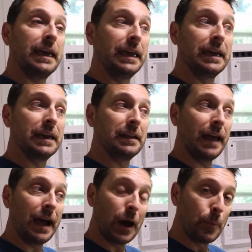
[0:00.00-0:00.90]
and
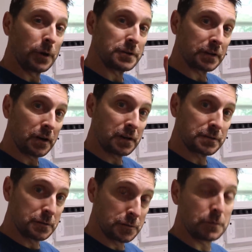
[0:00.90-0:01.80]
how much it
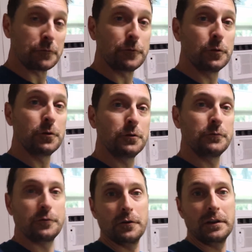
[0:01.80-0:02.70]
costs to do the
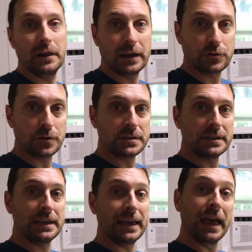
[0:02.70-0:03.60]
food, for the
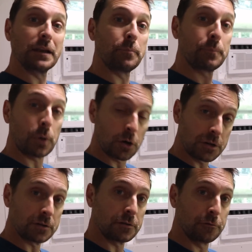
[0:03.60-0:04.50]
electricity, and to
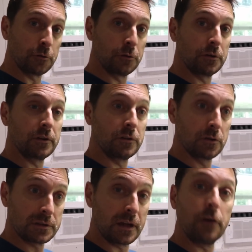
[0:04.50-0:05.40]
purchase the food
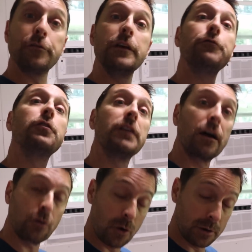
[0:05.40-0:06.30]
yourself if you're
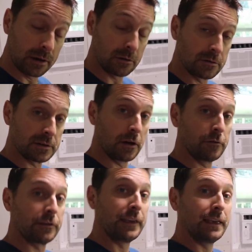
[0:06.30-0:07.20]
not growing it
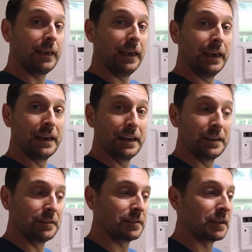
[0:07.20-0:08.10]
yourself.
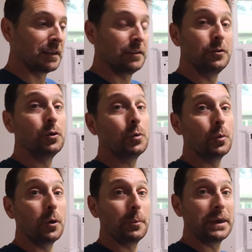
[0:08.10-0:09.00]
And you
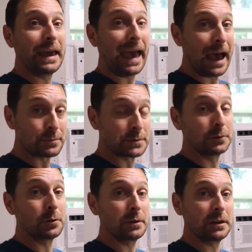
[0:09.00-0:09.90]
will be
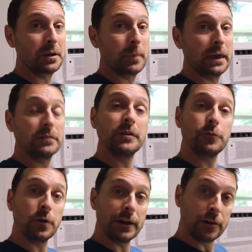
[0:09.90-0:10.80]
absolutely amazed.
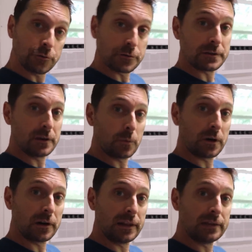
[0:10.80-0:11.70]
If you're interested in
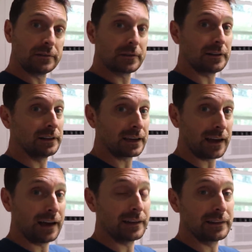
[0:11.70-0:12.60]
one of these, click
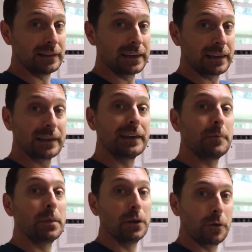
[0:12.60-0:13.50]
on the link
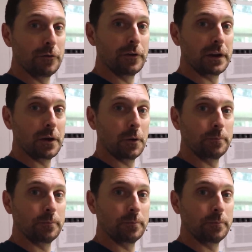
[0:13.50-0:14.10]
below the video.